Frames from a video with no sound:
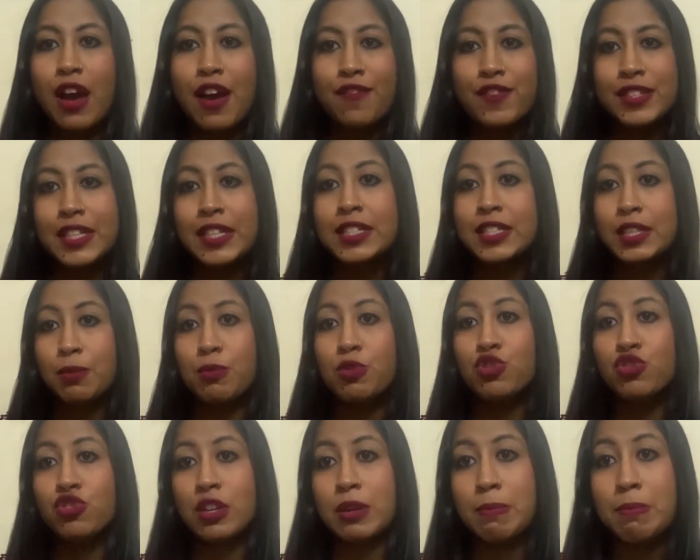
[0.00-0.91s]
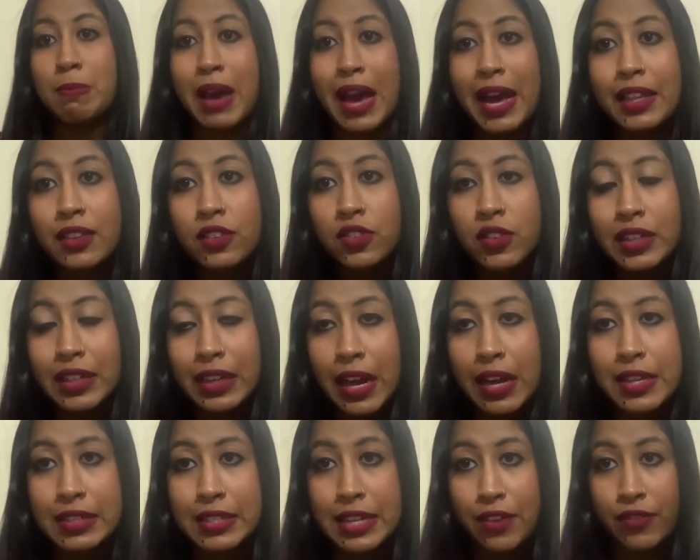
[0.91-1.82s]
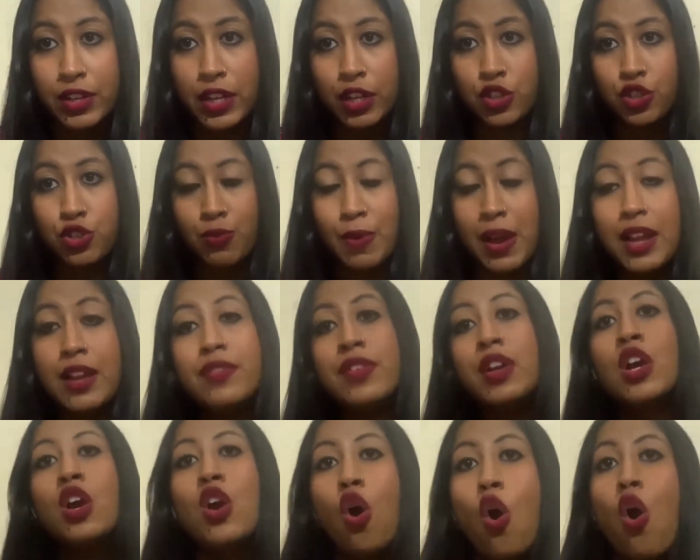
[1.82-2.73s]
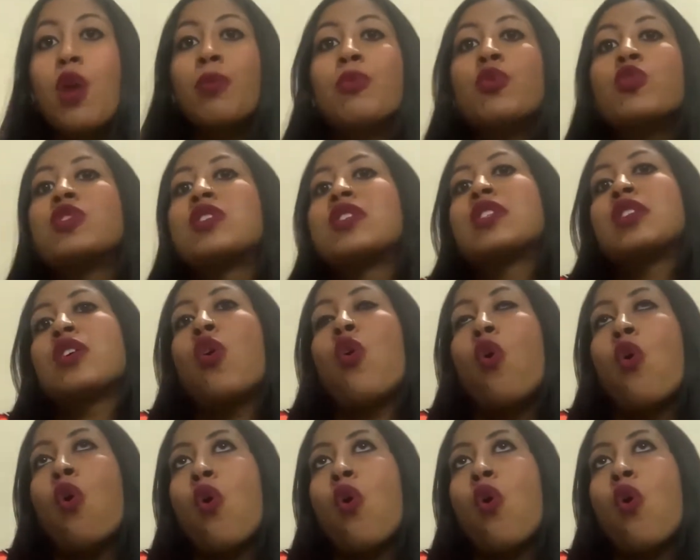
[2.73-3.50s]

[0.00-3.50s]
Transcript: have physics chemistry math in class 11 and 12 almost